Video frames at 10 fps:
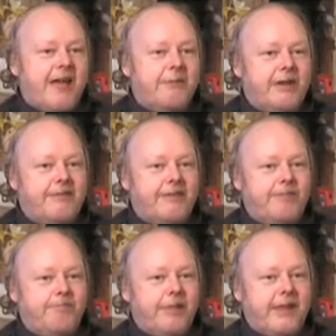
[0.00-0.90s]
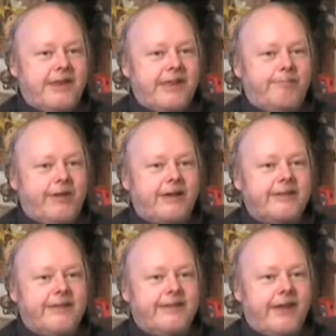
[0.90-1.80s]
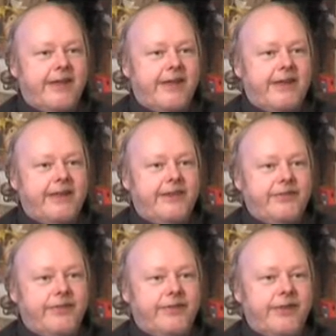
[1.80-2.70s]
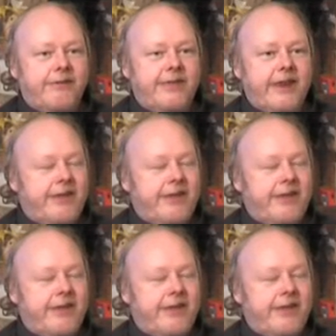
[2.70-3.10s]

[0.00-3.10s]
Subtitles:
well, I've had plenty of practice at it and it doesn't do you any